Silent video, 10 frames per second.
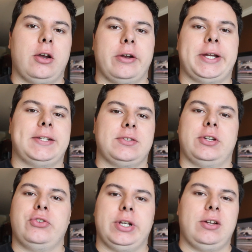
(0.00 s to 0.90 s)
Alright, so
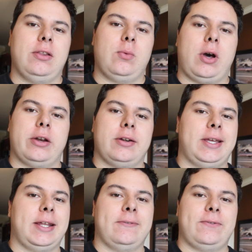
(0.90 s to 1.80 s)
I drained all the water
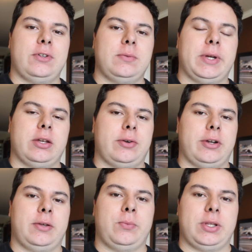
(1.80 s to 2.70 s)
and I filled my
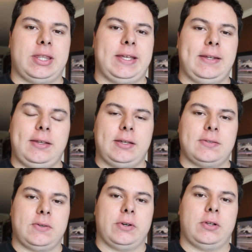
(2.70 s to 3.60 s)
aquarium with the ADA
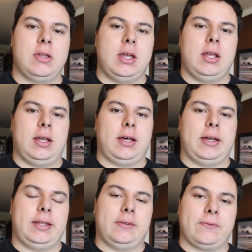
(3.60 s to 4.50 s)
soil
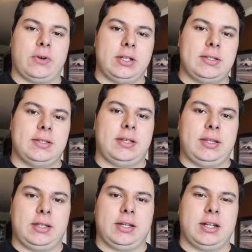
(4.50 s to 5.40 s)
uh, in the front
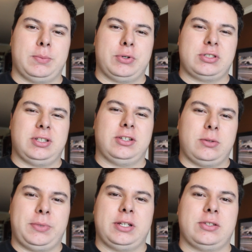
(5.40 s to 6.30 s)
and then kind of pushed a
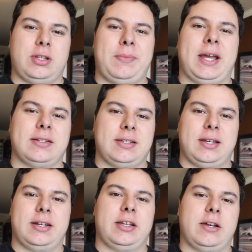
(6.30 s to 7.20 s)
little bit to the back to
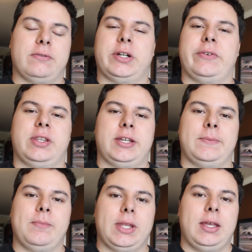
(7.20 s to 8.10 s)
kind of cover
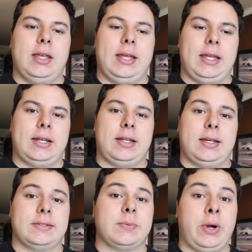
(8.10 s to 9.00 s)
everything. And
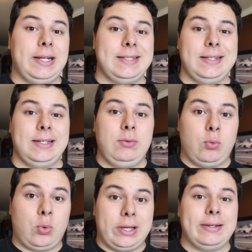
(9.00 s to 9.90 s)
uh, surprisingly,
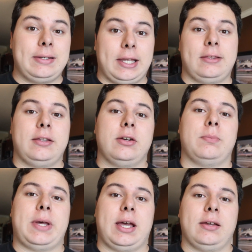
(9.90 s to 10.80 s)
one 9-liter
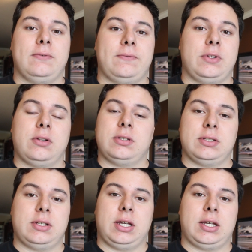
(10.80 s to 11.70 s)
bag
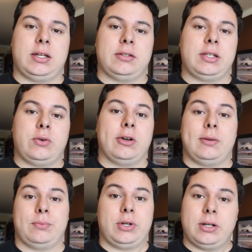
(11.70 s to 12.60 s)
filled uh, the
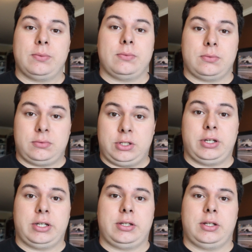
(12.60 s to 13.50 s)
aquarium pretty
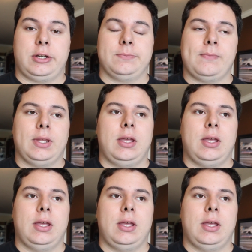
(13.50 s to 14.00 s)
good, you know.